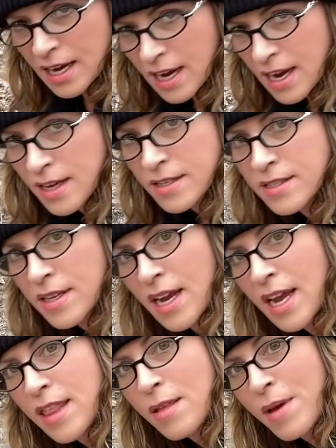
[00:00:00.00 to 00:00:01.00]
guess,
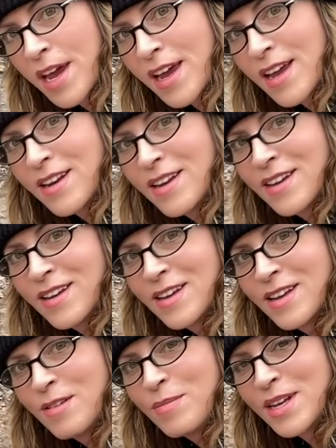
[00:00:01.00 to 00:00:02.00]
in the pan
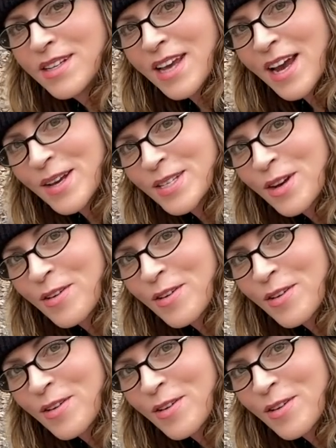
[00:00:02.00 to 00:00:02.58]
because I also